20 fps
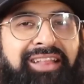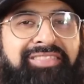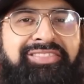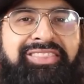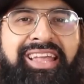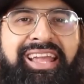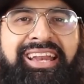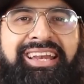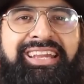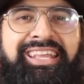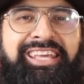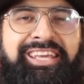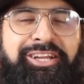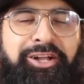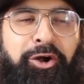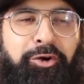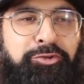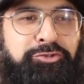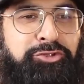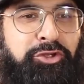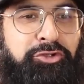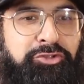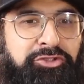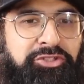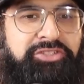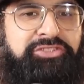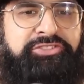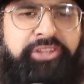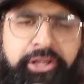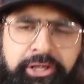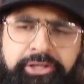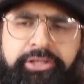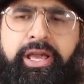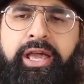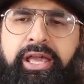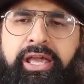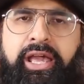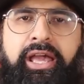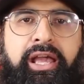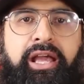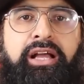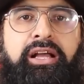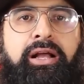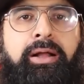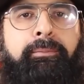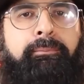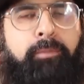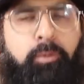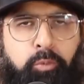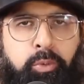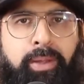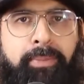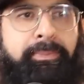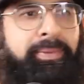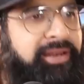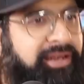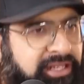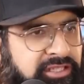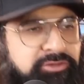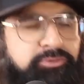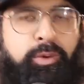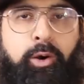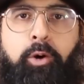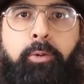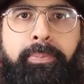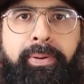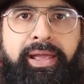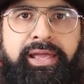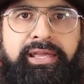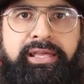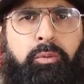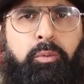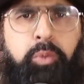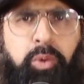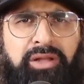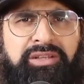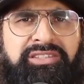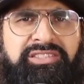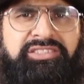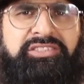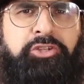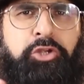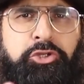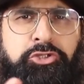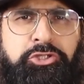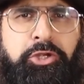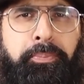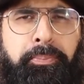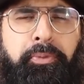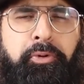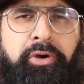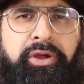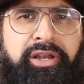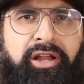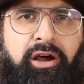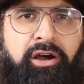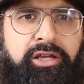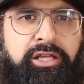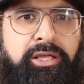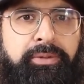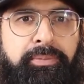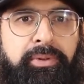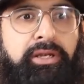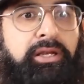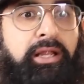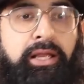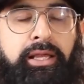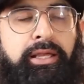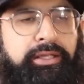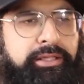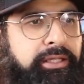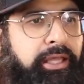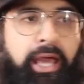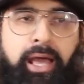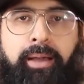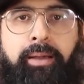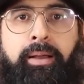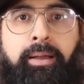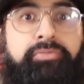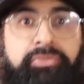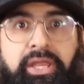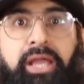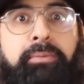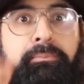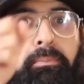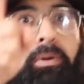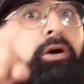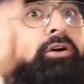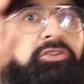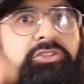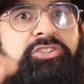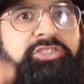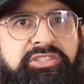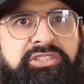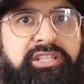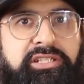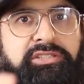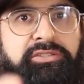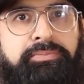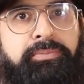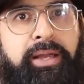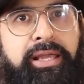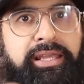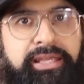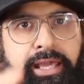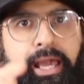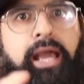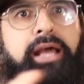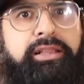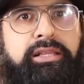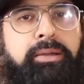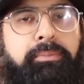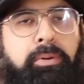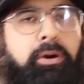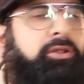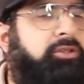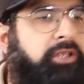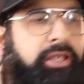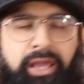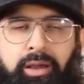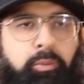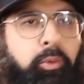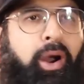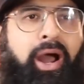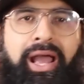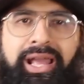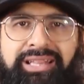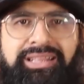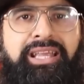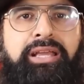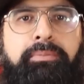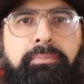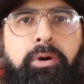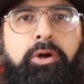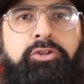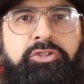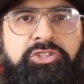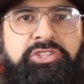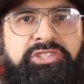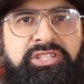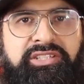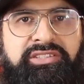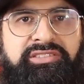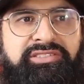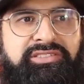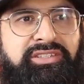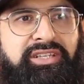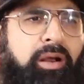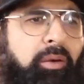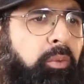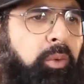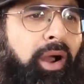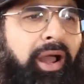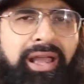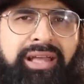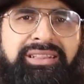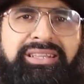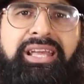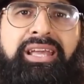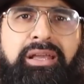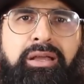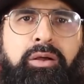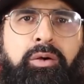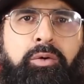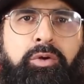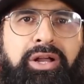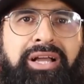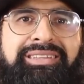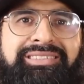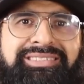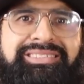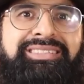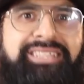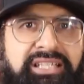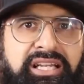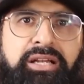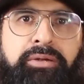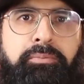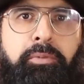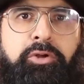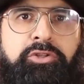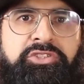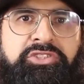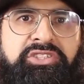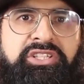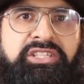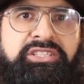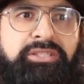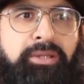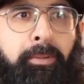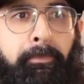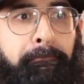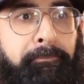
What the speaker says: And then he goes on to say, yeah, women as well, mate. What's your supporting argument? Yeah, they're monsters, mate. Yeah, why are they monsters? Why are they considered monsters?